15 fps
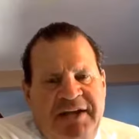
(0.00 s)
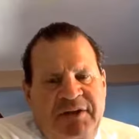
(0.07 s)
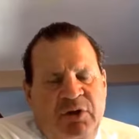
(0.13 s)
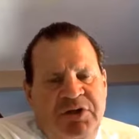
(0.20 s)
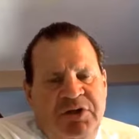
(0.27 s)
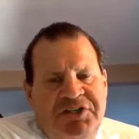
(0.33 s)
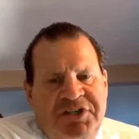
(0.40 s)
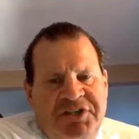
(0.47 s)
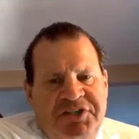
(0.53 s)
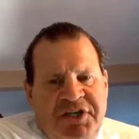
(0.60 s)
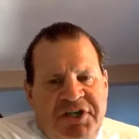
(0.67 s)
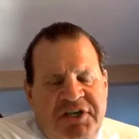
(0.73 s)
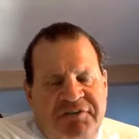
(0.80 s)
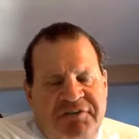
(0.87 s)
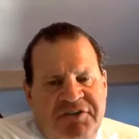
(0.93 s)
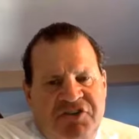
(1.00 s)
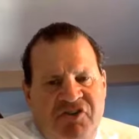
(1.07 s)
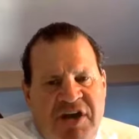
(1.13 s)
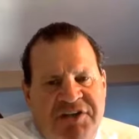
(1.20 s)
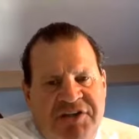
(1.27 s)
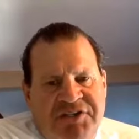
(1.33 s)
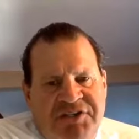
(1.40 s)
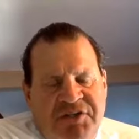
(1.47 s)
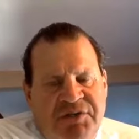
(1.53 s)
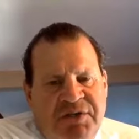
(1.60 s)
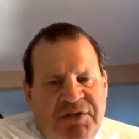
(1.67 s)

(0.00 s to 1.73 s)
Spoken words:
only 16 of us dressed. So